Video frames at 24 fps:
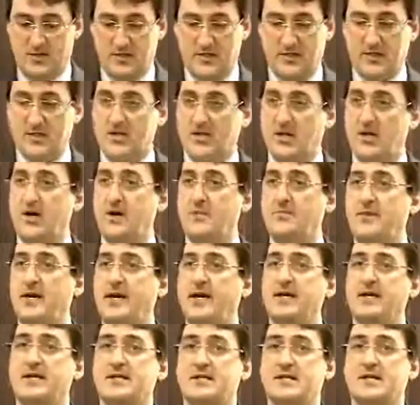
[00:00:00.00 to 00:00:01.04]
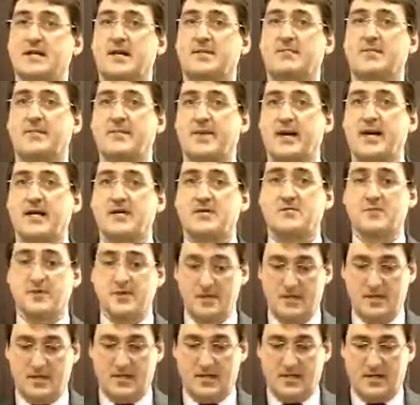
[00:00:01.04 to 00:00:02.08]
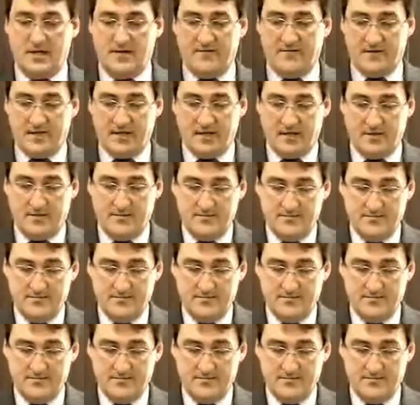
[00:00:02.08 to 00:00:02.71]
You just call Peggy and set up a password, and off you go.